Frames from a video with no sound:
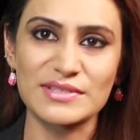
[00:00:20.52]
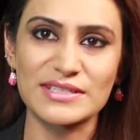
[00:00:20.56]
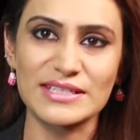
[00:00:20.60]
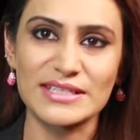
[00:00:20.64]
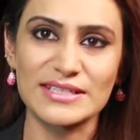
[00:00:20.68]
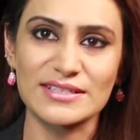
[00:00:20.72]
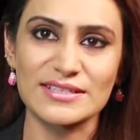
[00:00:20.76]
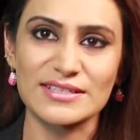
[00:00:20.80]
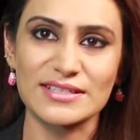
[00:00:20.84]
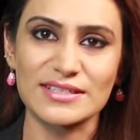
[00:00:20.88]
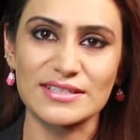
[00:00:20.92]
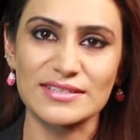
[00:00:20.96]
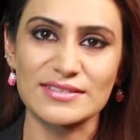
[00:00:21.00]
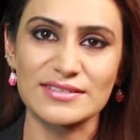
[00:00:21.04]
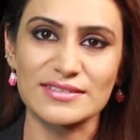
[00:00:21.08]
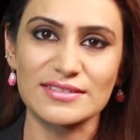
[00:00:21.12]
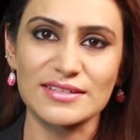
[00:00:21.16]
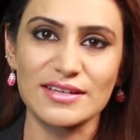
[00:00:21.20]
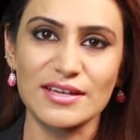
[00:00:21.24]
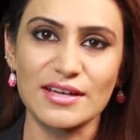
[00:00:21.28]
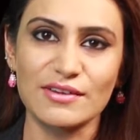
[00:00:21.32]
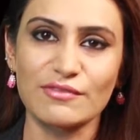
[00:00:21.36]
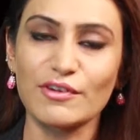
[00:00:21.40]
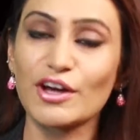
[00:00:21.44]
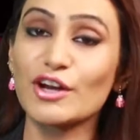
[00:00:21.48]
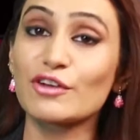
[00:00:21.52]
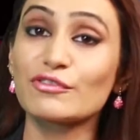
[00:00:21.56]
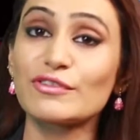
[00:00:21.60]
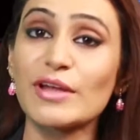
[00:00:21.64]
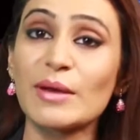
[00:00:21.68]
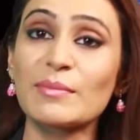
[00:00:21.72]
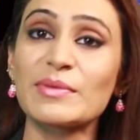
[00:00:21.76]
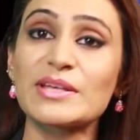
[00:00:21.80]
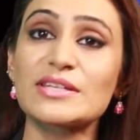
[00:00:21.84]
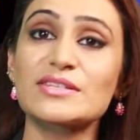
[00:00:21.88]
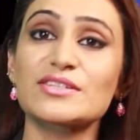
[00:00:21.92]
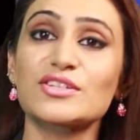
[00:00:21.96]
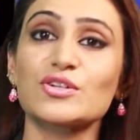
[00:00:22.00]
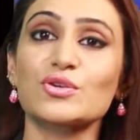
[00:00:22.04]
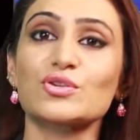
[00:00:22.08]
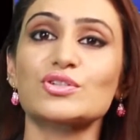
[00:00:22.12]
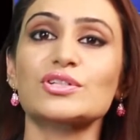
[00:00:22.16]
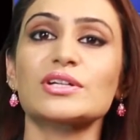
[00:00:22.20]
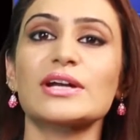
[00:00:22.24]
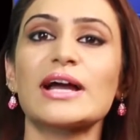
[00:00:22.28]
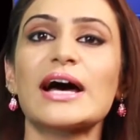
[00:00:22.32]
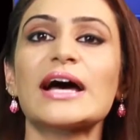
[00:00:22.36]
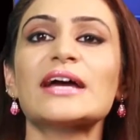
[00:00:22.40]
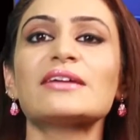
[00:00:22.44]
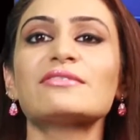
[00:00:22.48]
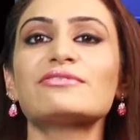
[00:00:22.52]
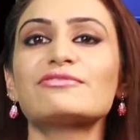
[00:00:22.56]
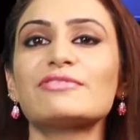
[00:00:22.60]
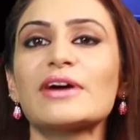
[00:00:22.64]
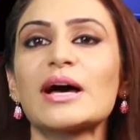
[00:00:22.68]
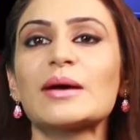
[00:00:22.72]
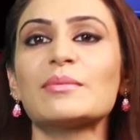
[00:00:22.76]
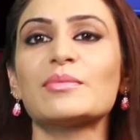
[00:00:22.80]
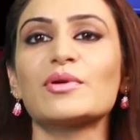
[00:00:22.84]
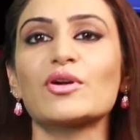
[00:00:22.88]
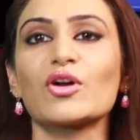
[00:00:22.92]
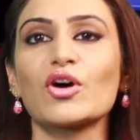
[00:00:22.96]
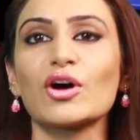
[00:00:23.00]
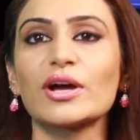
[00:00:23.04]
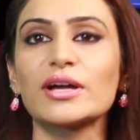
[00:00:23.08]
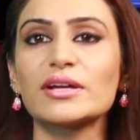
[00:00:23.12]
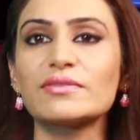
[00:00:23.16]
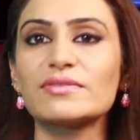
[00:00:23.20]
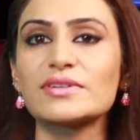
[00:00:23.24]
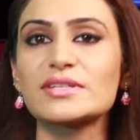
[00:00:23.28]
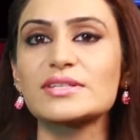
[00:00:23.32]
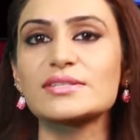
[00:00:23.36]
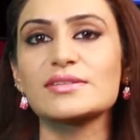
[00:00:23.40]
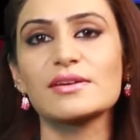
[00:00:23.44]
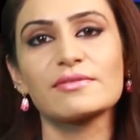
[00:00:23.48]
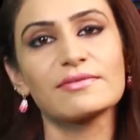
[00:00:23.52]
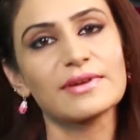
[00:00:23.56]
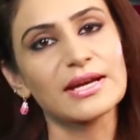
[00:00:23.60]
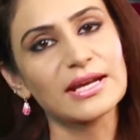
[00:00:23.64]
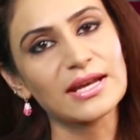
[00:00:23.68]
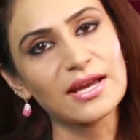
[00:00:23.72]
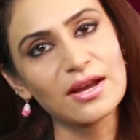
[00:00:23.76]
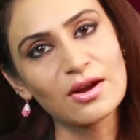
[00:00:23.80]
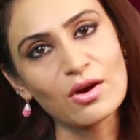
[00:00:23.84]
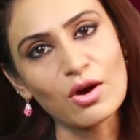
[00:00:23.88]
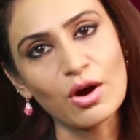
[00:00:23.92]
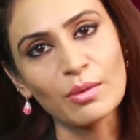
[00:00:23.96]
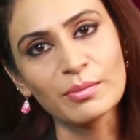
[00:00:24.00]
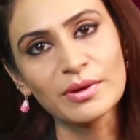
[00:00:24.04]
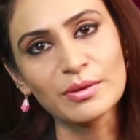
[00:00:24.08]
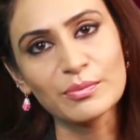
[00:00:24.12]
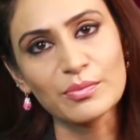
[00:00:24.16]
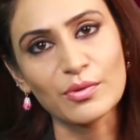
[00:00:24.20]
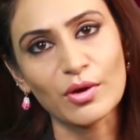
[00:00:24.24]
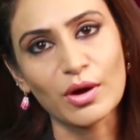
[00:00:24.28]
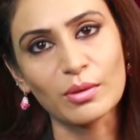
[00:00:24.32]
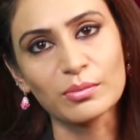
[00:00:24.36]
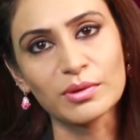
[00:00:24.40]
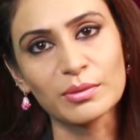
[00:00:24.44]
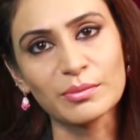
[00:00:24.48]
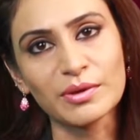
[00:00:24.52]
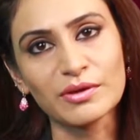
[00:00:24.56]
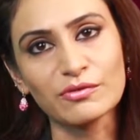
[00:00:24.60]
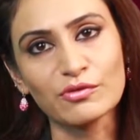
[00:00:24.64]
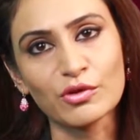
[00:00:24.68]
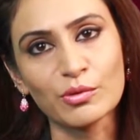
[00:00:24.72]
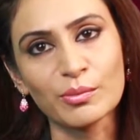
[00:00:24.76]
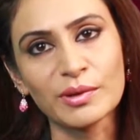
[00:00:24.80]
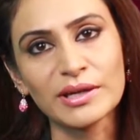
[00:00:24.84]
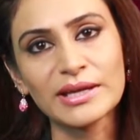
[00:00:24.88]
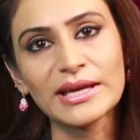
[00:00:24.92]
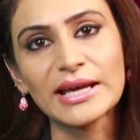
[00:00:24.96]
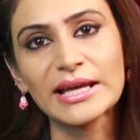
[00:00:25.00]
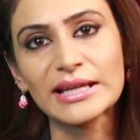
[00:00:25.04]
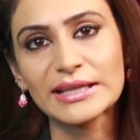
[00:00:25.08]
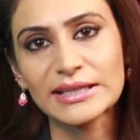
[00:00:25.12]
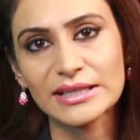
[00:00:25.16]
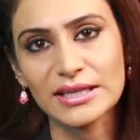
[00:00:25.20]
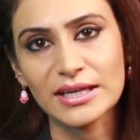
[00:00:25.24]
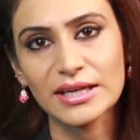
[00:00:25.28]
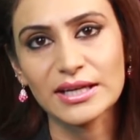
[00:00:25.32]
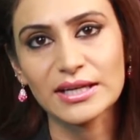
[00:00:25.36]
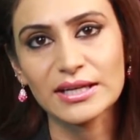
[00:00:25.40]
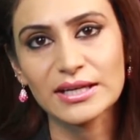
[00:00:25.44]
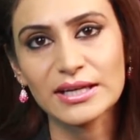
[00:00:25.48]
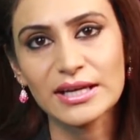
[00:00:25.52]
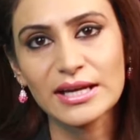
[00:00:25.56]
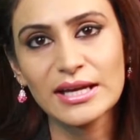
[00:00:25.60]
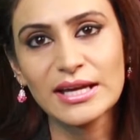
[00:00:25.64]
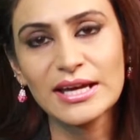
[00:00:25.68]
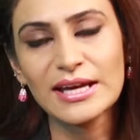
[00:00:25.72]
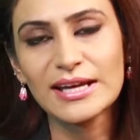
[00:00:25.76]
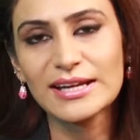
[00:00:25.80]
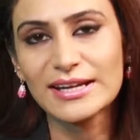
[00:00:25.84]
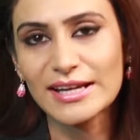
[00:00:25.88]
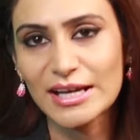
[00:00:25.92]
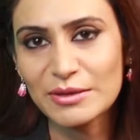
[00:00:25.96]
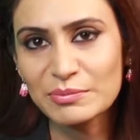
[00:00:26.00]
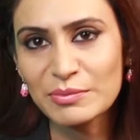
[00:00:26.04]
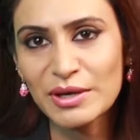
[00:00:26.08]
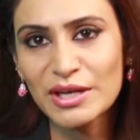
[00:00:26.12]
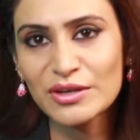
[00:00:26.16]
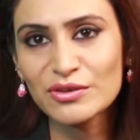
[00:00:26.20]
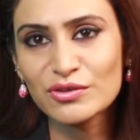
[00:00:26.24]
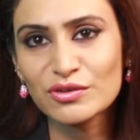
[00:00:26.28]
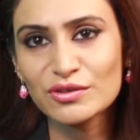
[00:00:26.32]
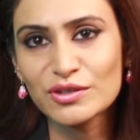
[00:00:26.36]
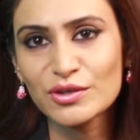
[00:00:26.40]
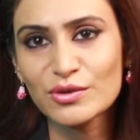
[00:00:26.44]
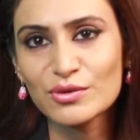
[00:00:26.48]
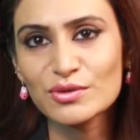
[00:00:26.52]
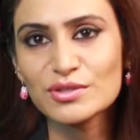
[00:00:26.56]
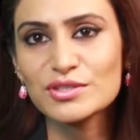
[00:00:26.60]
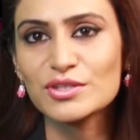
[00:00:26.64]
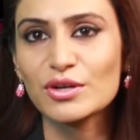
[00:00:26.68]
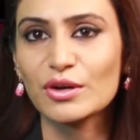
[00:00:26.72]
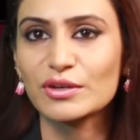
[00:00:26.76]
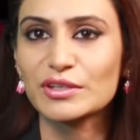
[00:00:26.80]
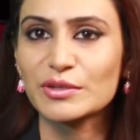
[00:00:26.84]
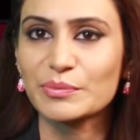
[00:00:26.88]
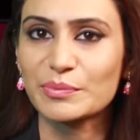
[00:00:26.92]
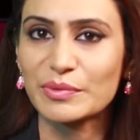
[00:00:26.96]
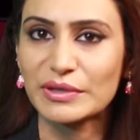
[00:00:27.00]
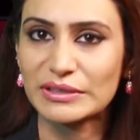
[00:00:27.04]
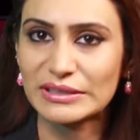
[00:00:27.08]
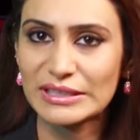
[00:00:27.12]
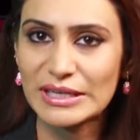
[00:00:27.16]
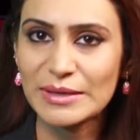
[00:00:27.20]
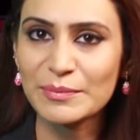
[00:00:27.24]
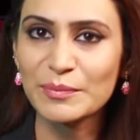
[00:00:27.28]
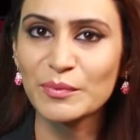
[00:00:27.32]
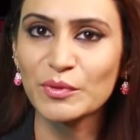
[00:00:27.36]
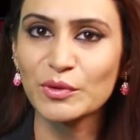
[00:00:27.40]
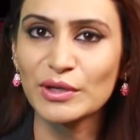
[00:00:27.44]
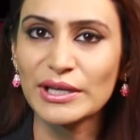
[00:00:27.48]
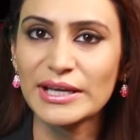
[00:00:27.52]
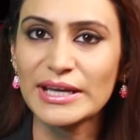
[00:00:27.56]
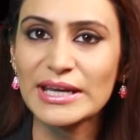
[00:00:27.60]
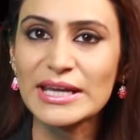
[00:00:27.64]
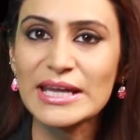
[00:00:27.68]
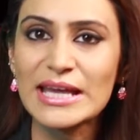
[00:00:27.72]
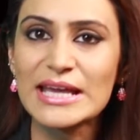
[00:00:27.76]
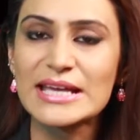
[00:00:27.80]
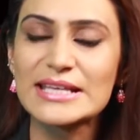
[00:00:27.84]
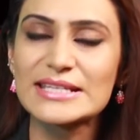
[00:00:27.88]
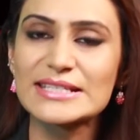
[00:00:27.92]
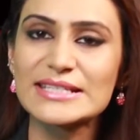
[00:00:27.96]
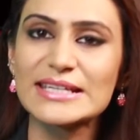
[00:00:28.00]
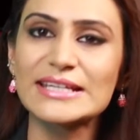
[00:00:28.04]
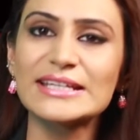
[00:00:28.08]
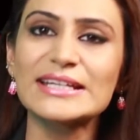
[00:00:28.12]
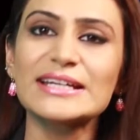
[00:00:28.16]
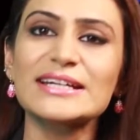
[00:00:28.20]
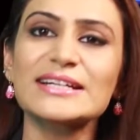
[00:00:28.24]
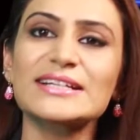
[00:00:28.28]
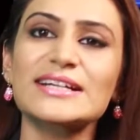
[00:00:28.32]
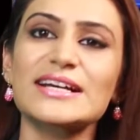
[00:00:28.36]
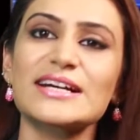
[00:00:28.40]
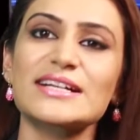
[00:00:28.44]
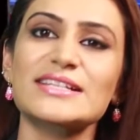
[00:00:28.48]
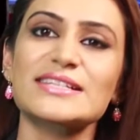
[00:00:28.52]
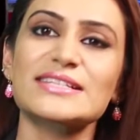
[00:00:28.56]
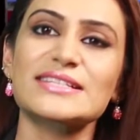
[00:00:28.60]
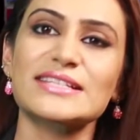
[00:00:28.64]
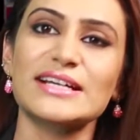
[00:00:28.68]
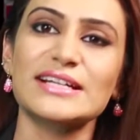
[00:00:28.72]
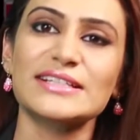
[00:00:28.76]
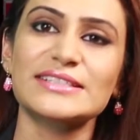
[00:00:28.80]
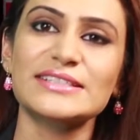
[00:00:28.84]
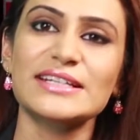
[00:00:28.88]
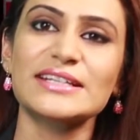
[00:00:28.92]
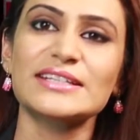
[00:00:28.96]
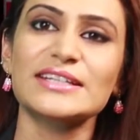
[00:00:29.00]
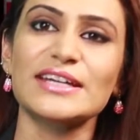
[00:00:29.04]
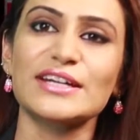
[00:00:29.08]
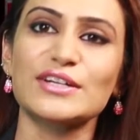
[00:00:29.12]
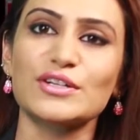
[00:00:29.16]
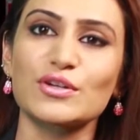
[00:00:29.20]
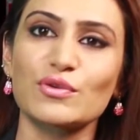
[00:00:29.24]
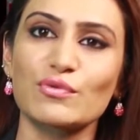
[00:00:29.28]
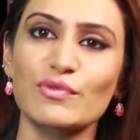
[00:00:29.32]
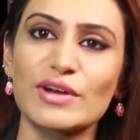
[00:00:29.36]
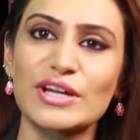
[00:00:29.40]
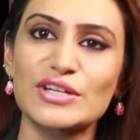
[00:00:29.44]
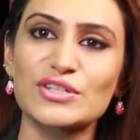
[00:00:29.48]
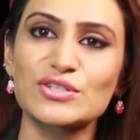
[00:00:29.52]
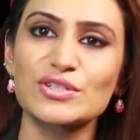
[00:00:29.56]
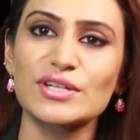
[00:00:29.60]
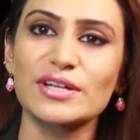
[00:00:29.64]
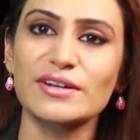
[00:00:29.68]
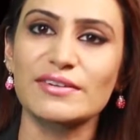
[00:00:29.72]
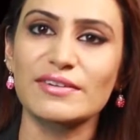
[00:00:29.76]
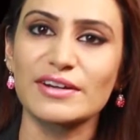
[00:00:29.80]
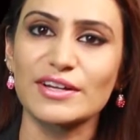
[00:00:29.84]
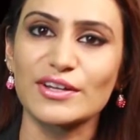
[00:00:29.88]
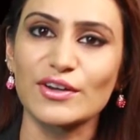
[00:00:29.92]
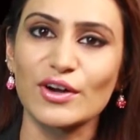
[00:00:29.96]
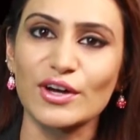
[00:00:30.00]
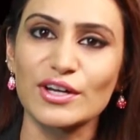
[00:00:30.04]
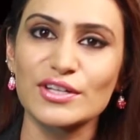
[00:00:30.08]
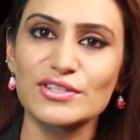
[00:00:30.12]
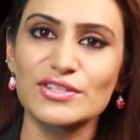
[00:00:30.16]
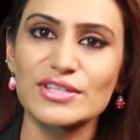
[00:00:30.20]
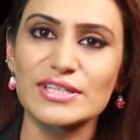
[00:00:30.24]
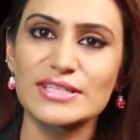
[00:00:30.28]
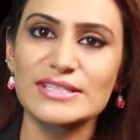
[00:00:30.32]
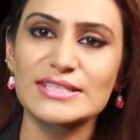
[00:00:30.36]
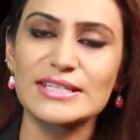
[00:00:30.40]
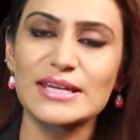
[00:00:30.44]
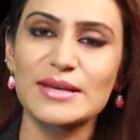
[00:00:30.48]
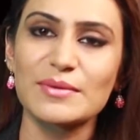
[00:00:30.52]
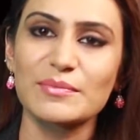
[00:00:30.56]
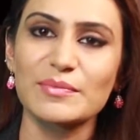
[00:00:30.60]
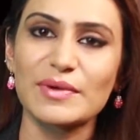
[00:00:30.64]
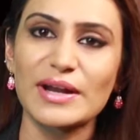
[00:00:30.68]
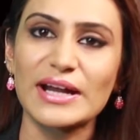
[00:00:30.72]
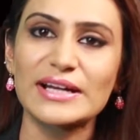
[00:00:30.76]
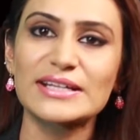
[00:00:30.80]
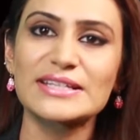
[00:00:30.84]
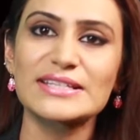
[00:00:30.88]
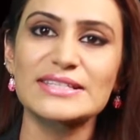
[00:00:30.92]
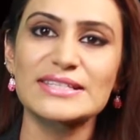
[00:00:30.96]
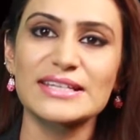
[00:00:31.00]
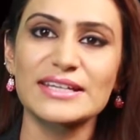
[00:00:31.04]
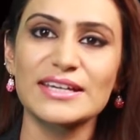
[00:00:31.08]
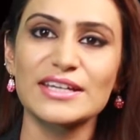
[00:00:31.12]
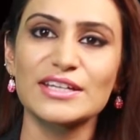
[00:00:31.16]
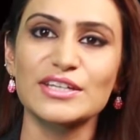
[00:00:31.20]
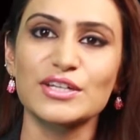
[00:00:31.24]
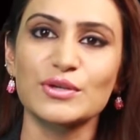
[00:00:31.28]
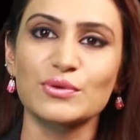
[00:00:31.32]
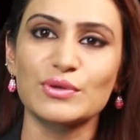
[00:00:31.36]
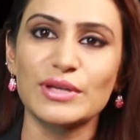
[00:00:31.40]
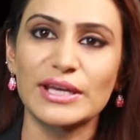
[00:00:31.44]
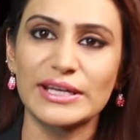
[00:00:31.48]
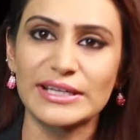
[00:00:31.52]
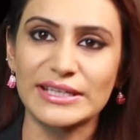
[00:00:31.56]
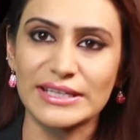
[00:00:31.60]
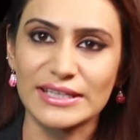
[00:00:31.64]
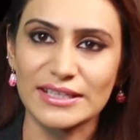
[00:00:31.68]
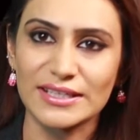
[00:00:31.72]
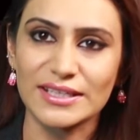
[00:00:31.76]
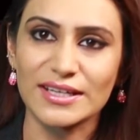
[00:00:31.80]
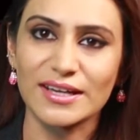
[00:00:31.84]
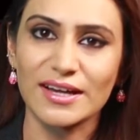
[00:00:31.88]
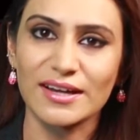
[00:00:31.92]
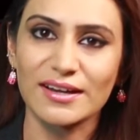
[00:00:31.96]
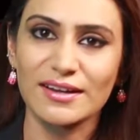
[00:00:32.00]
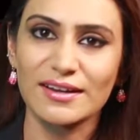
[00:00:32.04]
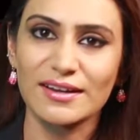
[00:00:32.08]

these days. One of them is uterine fibroid, which is a very common problem in women healthcare. Let me introduce Dr. Pradeep, Senior Consultant Interventional Radiologist practicing in New Delhi, India.